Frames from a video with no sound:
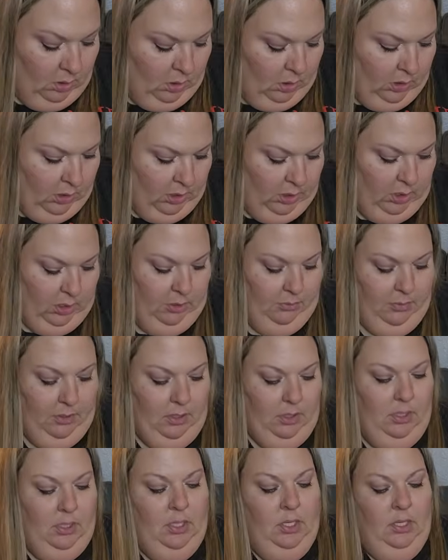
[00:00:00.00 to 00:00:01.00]

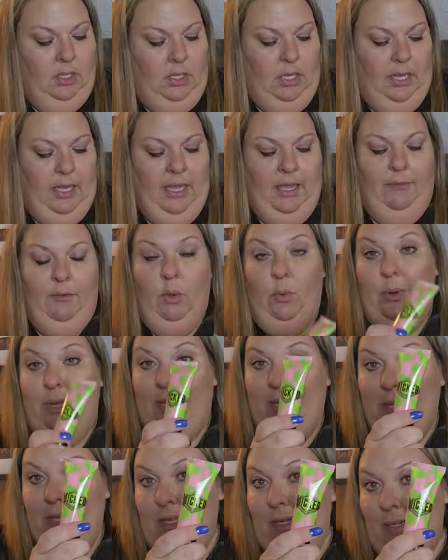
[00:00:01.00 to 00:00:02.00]
I have a
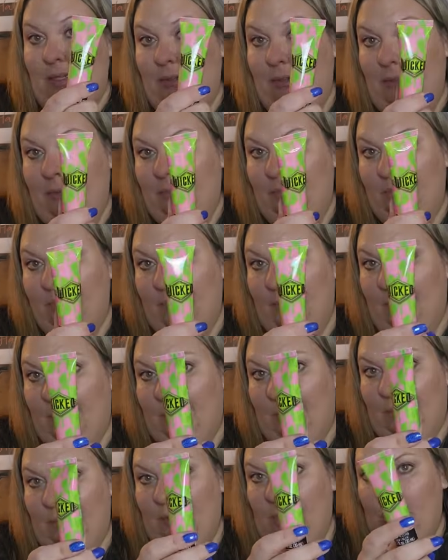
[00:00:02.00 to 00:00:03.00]
Wicked
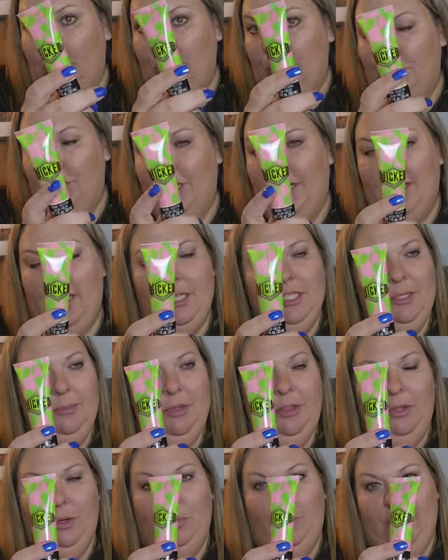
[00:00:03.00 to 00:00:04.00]
lotion. I got some
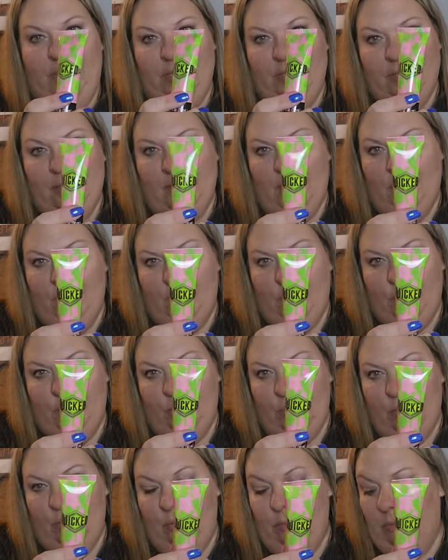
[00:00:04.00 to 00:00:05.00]
other Wicked stuff
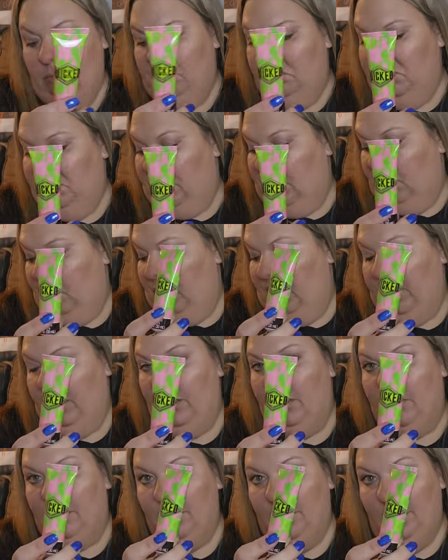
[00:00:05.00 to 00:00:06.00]
too,
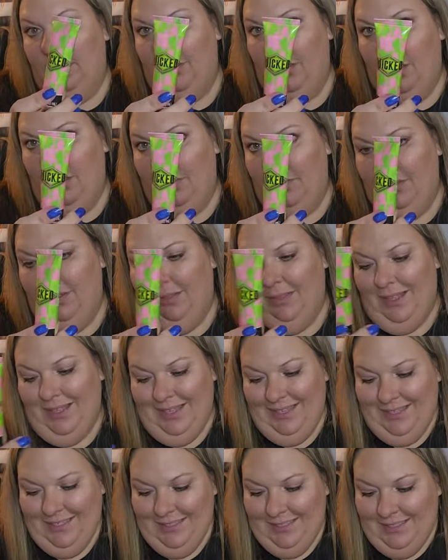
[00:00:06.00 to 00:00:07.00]
somewhere along the
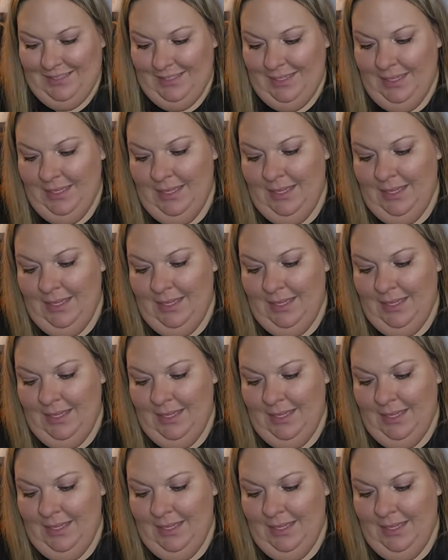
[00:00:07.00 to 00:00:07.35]
lines.